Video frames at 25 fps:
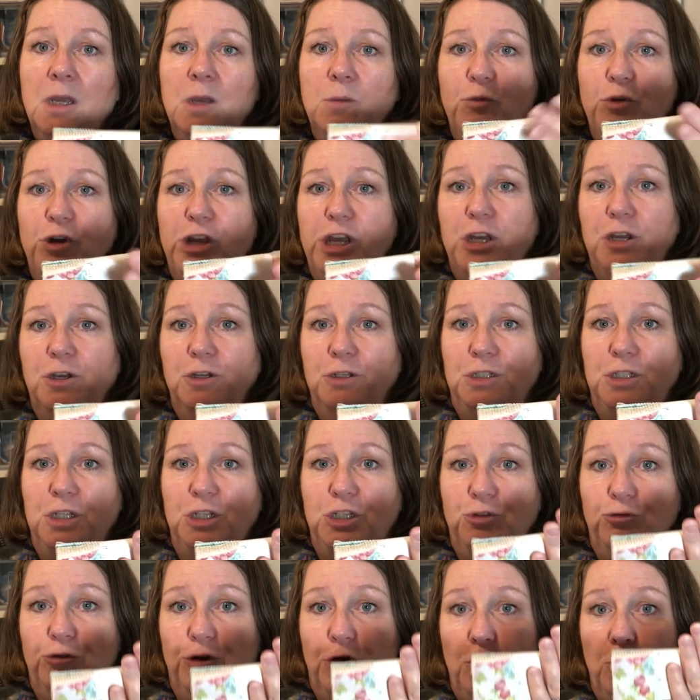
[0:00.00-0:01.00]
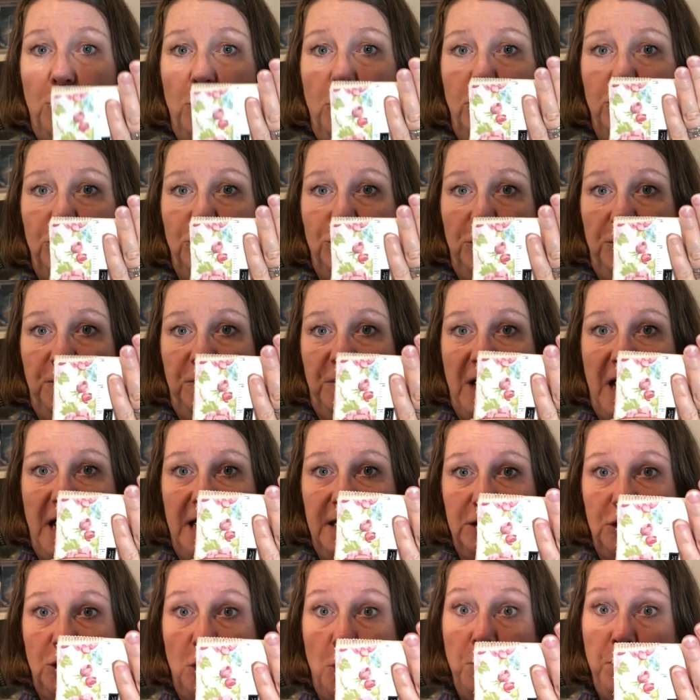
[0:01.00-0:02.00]
pre-cuts that are 1/4 of
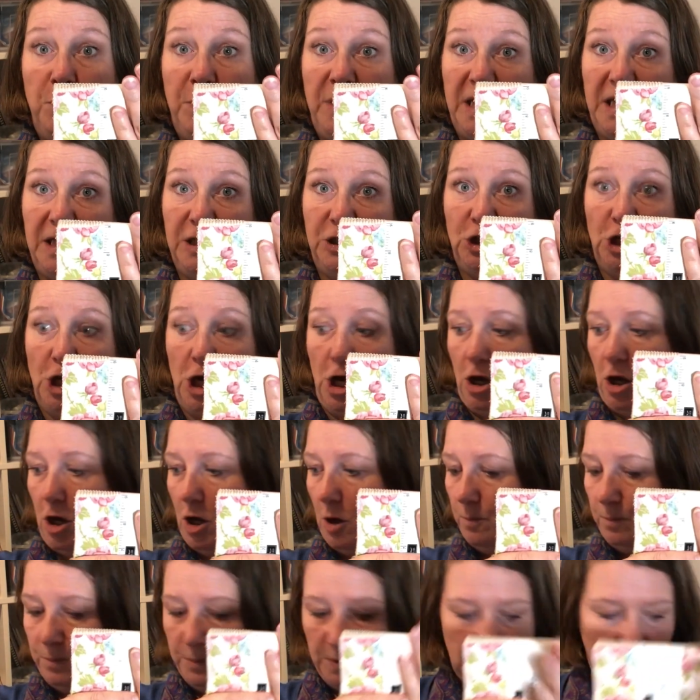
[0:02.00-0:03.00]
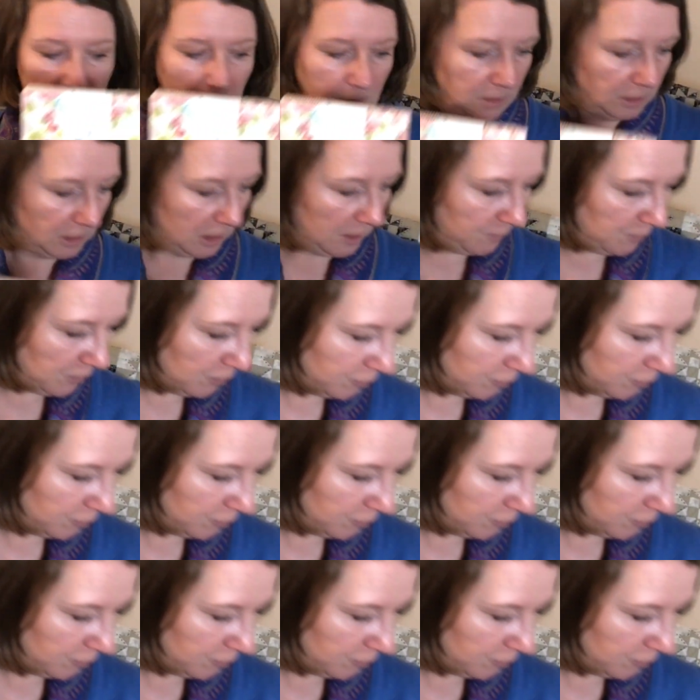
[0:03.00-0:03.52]
that, so a mini charm. So if